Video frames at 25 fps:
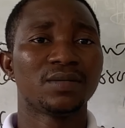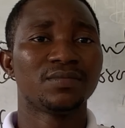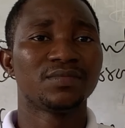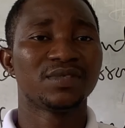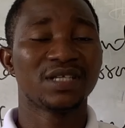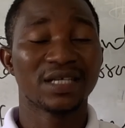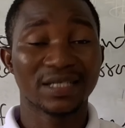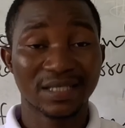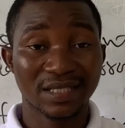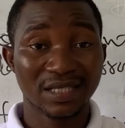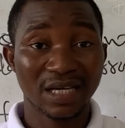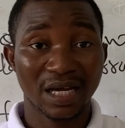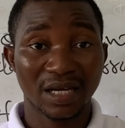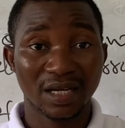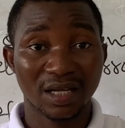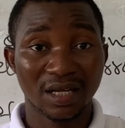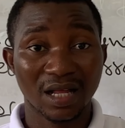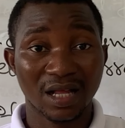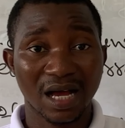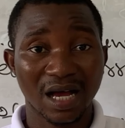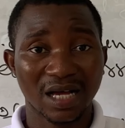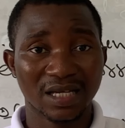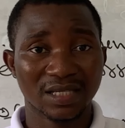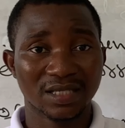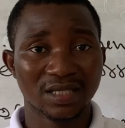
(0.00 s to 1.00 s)
this channel
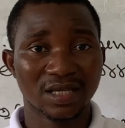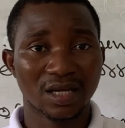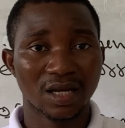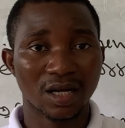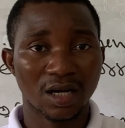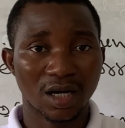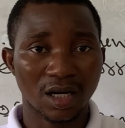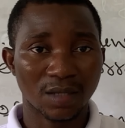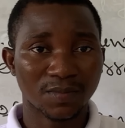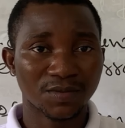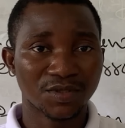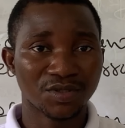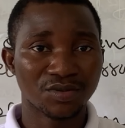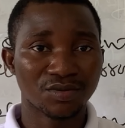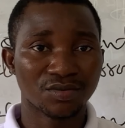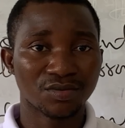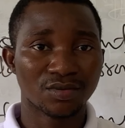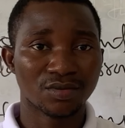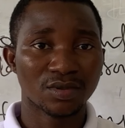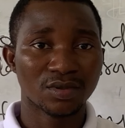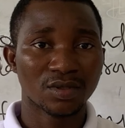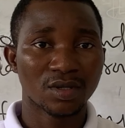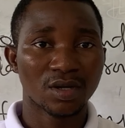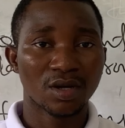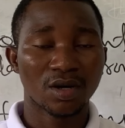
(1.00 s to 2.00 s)
has helped you.
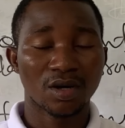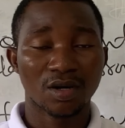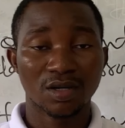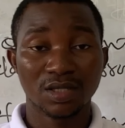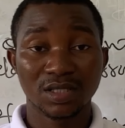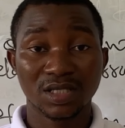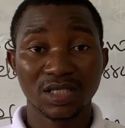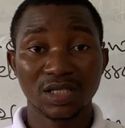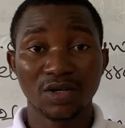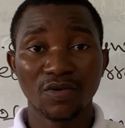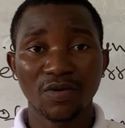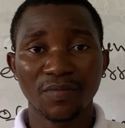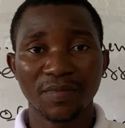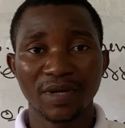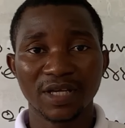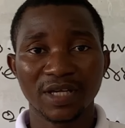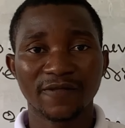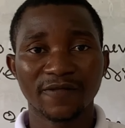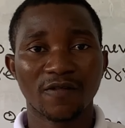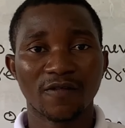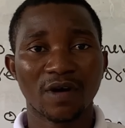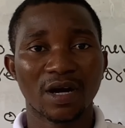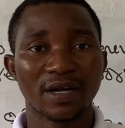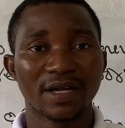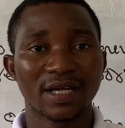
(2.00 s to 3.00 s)
Until we meet
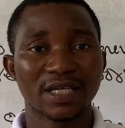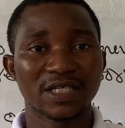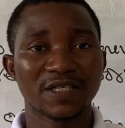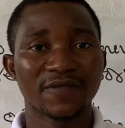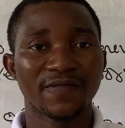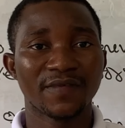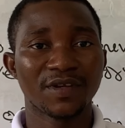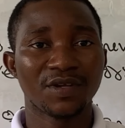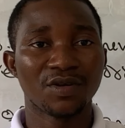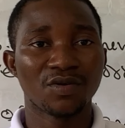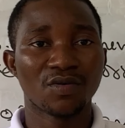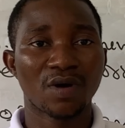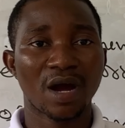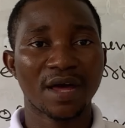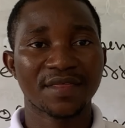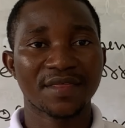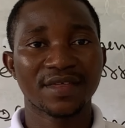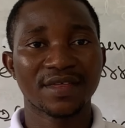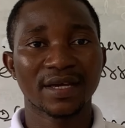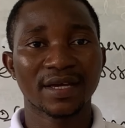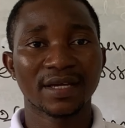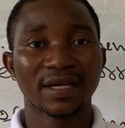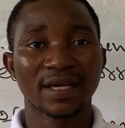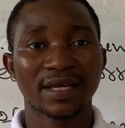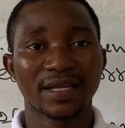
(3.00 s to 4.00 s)
for our next video, I
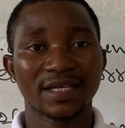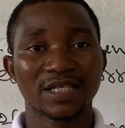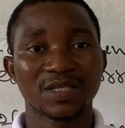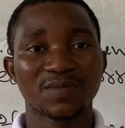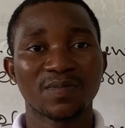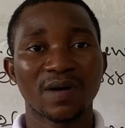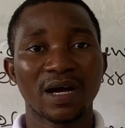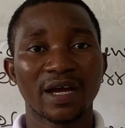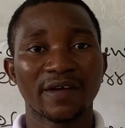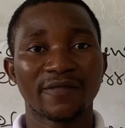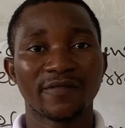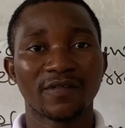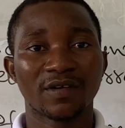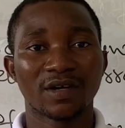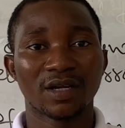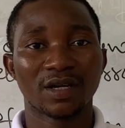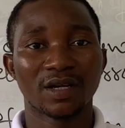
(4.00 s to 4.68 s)
think it is bye for